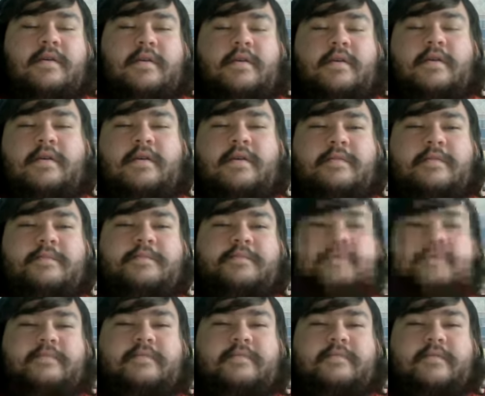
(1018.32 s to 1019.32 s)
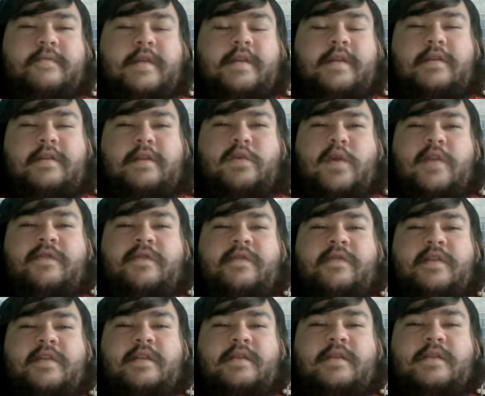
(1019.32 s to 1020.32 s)
Like the
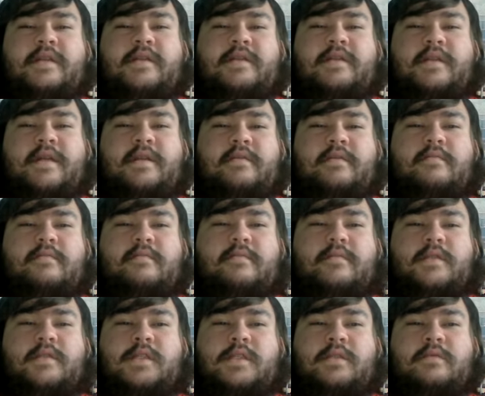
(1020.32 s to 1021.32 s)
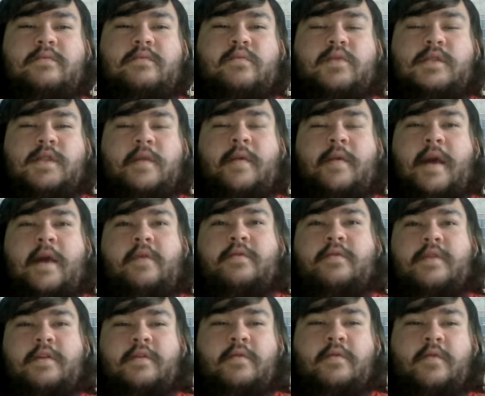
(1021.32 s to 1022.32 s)
2015-16 somehow
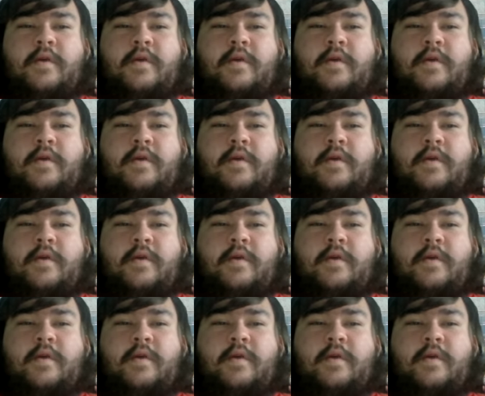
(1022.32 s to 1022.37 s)
didn't